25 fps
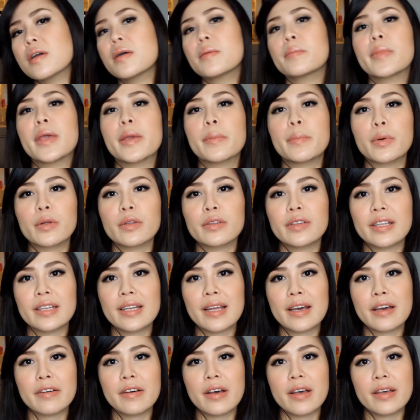people
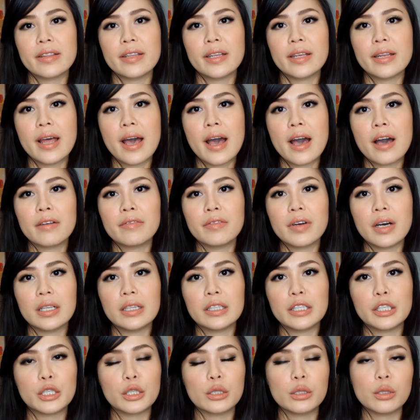that have a
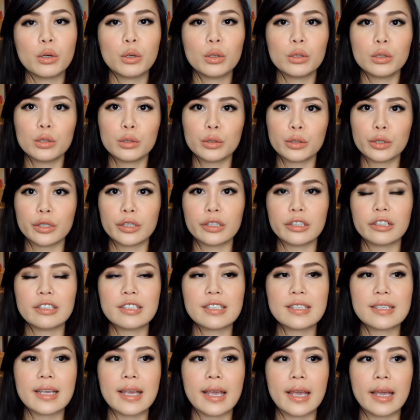little older
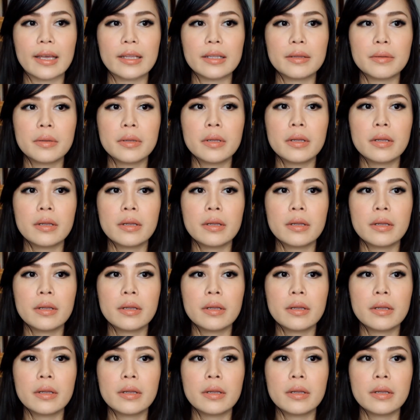skin,